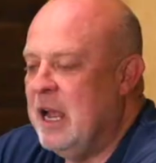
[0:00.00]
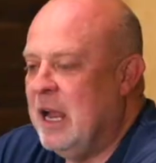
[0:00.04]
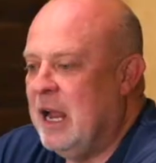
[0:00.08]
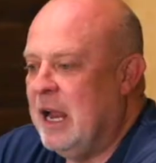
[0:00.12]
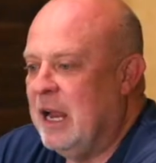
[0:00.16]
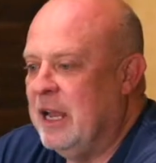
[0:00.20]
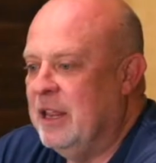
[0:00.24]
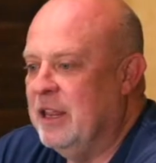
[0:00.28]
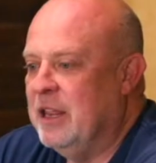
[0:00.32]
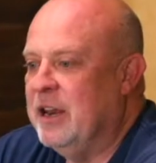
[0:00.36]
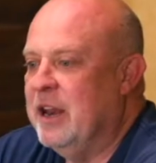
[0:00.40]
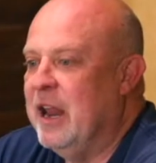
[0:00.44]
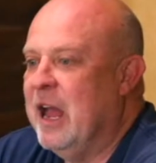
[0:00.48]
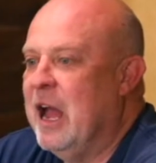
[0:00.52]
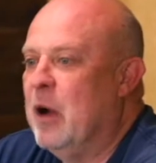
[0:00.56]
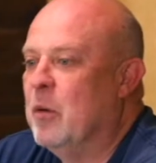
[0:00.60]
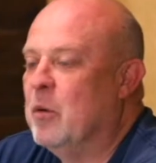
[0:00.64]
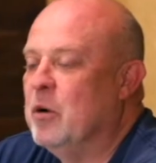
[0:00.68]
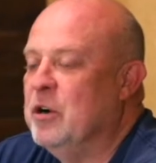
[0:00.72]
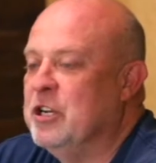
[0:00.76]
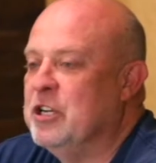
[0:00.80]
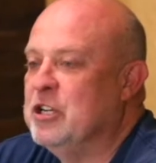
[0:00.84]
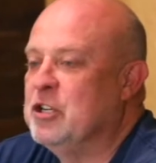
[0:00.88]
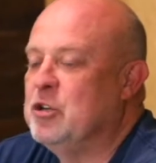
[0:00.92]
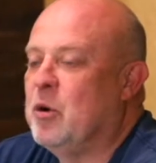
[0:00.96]
And then now
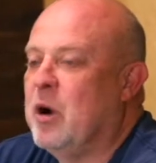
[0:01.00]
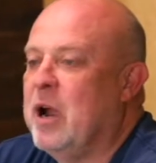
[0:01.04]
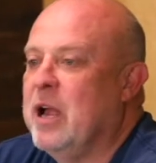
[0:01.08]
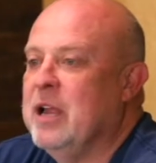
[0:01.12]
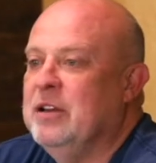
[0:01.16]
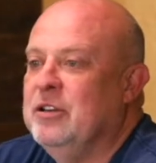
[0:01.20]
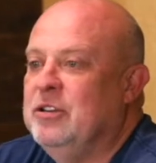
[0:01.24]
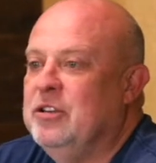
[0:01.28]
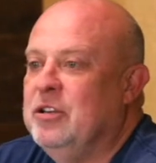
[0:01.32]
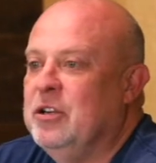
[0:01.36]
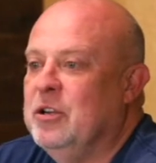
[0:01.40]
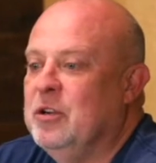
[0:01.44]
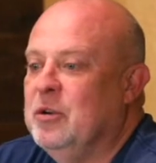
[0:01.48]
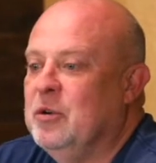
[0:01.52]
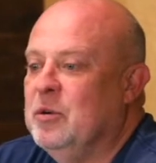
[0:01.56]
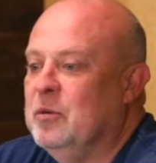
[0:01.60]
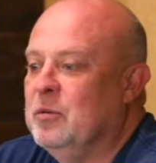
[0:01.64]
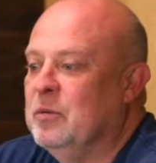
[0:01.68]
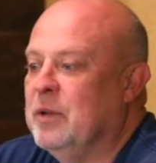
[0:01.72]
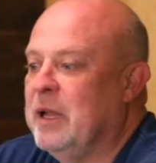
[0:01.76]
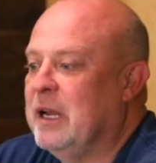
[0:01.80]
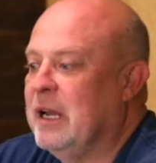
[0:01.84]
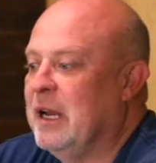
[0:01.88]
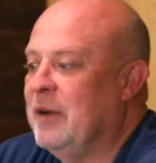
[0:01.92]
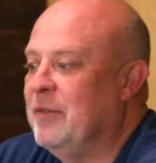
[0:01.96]
we're just trying to,
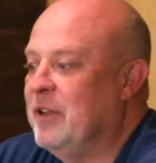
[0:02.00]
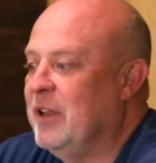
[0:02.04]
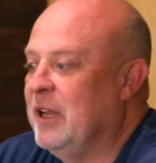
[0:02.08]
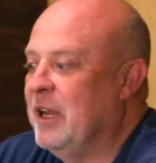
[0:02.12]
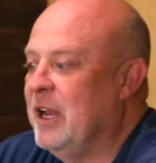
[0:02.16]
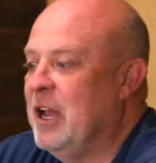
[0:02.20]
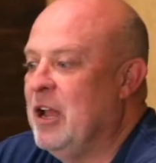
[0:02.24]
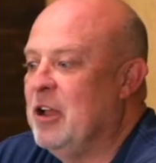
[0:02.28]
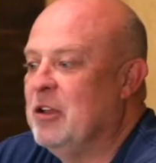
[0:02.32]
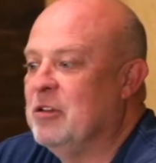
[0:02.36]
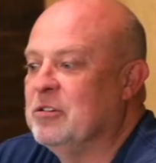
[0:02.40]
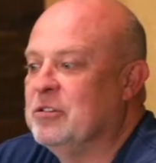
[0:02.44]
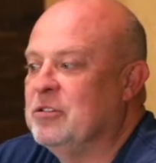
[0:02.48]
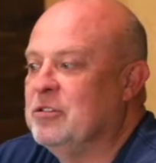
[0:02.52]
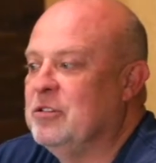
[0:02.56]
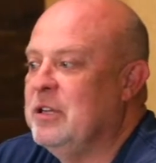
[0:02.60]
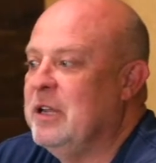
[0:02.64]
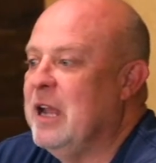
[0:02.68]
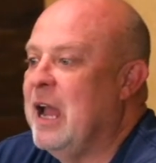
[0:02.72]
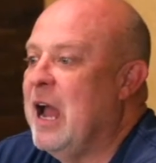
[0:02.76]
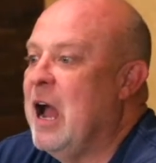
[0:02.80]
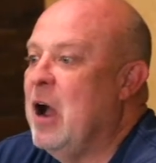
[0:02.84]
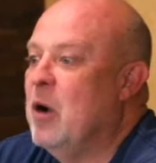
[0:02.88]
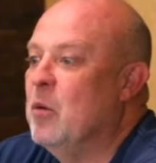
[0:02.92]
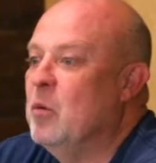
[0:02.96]
like everything else,
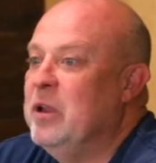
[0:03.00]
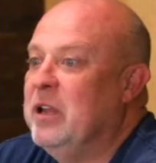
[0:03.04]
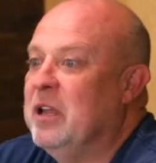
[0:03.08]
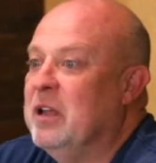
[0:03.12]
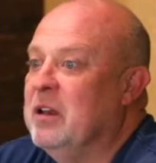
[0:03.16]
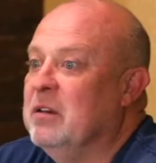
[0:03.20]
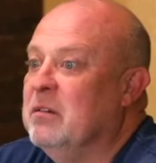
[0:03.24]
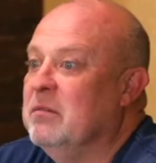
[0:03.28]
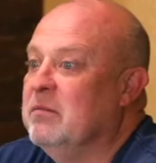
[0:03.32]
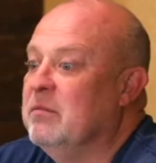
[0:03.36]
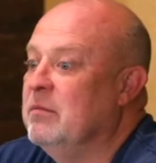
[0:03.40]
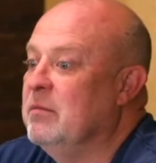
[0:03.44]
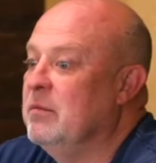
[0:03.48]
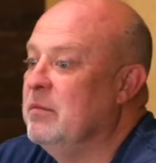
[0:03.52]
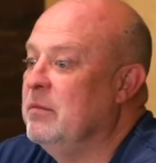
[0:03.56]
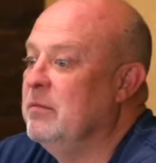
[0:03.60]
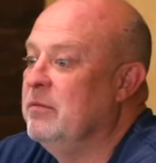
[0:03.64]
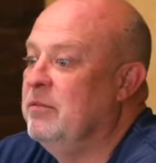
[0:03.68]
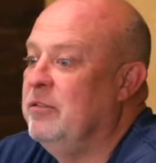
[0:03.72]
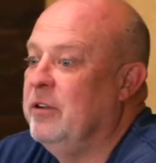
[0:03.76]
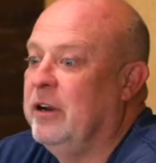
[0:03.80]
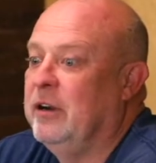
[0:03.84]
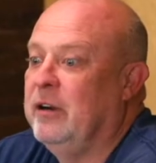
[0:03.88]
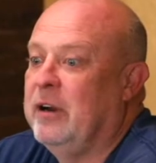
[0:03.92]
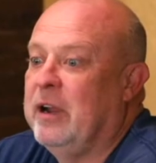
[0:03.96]
see how we can
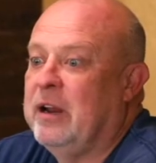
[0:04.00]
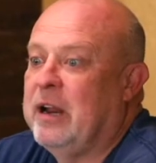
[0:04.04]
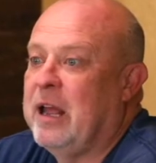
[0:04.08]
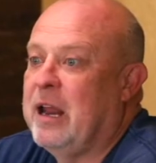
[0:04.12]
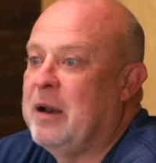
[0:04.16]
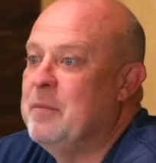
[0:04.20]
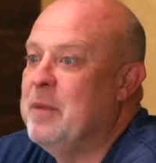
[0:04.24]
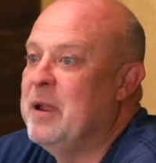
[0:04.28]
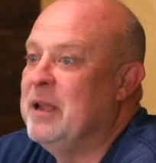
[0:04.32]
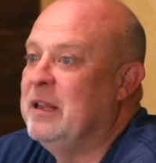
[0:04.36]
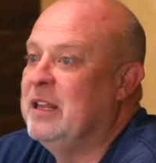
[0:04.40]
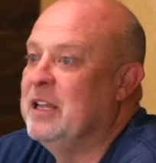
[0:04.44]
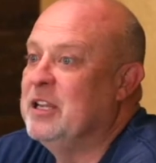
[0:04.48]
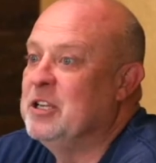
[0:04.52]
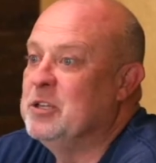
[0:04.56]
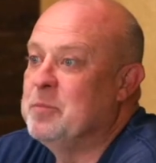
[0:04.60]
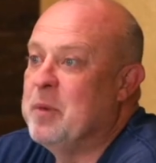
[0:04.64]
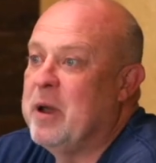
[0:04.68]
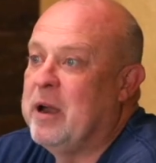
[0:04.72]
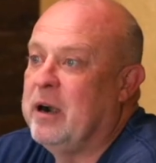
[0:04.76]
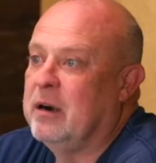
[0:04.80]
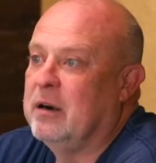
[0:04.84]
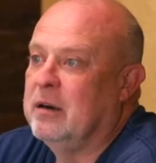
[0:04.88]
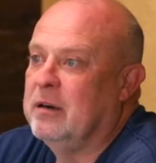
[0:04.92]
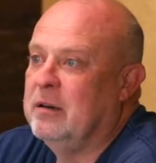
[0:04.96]
figure out how to make things
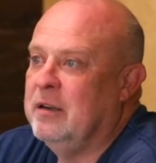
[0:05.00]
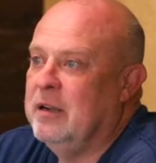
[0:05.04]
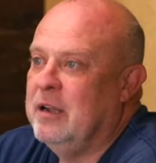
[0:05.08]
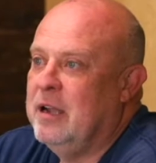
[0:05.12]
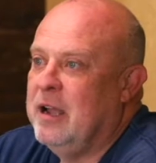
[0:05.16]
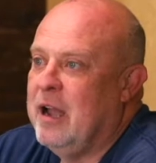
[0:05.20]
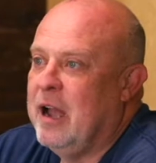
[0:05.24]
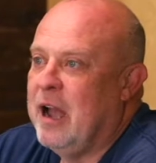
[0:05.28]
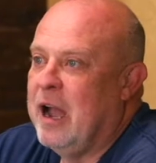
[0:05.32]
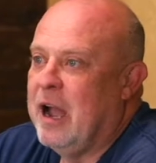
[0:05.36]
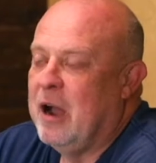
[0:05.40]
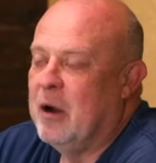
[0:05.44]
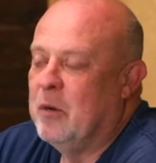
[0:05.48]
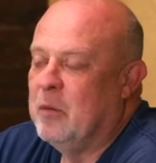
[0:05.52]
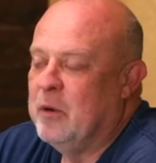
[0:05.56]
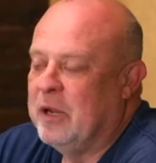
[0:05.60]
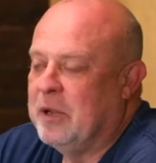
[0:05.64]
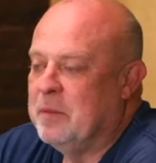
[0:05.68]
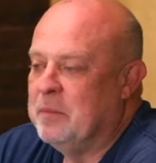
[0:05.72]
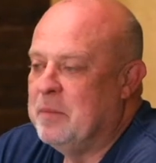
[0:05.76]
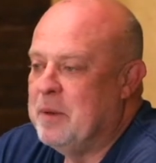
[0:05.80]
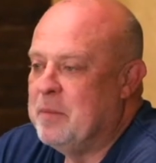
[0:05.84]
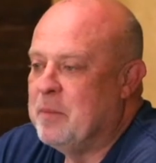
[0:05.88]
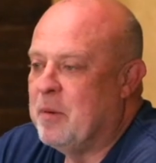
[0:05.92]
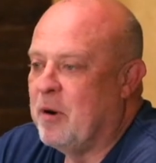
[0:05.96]
better, how we
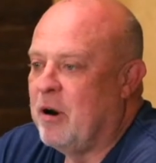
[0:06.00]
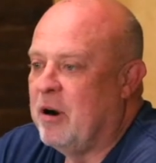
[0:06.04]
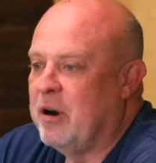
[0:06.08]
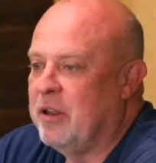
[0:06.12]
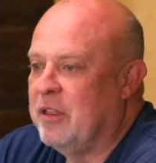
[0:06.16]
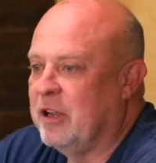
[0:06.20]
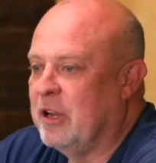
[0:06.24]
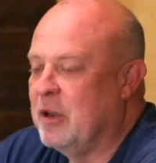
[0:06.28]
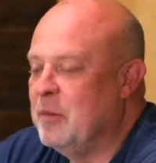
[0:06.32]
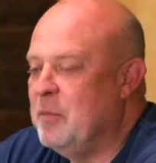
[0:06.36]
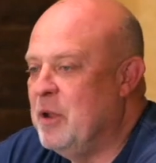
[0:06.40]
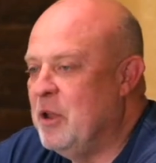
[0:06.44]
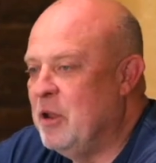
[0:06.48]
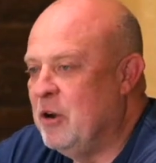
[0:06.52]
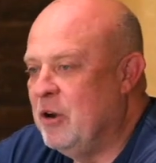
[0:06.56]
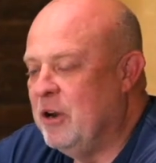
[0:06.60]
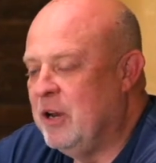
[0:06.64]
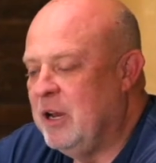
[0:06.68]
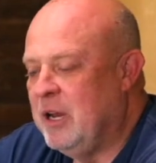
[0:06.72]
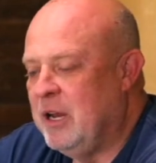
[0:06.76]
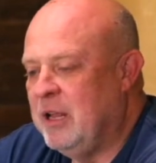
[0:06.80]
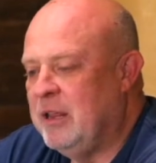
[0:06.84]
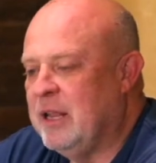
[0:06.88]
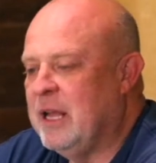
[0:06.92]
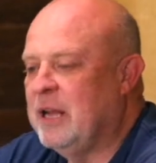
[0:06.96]
can be part of the
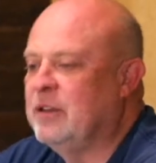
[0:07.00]
community.